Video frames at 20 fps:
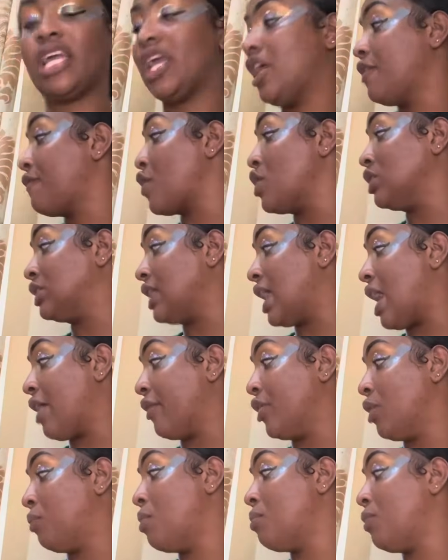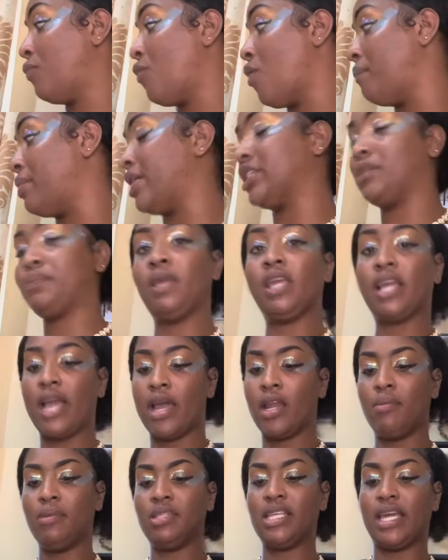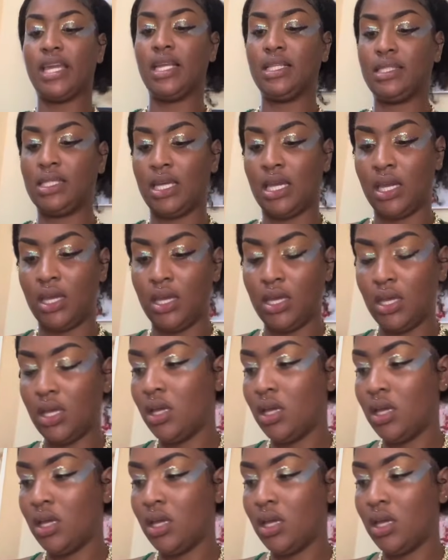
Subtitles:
in front of her, and I put my phone on speaker. And I say, Kitty,